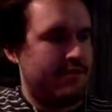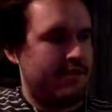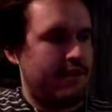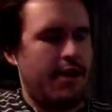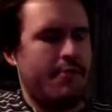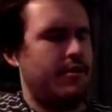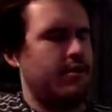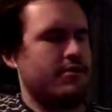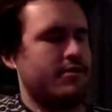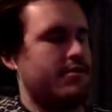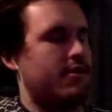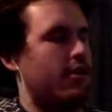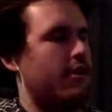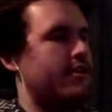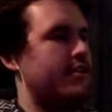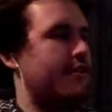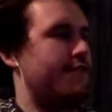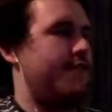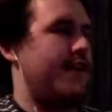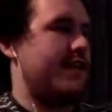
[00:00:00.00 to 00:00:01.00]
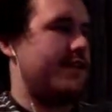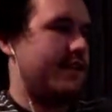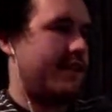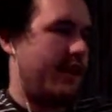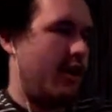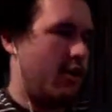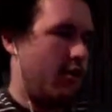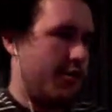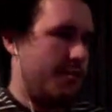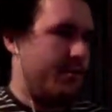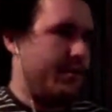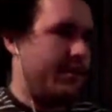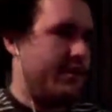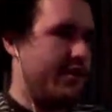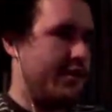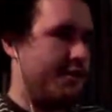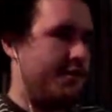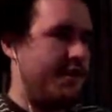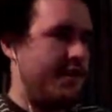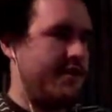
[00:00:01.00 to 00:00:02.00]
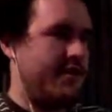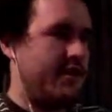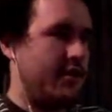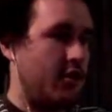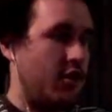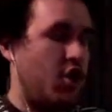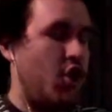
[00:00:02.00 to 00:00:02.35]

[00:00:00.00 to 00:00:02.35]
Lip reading: I'm not sorry, the fact that I already believe that there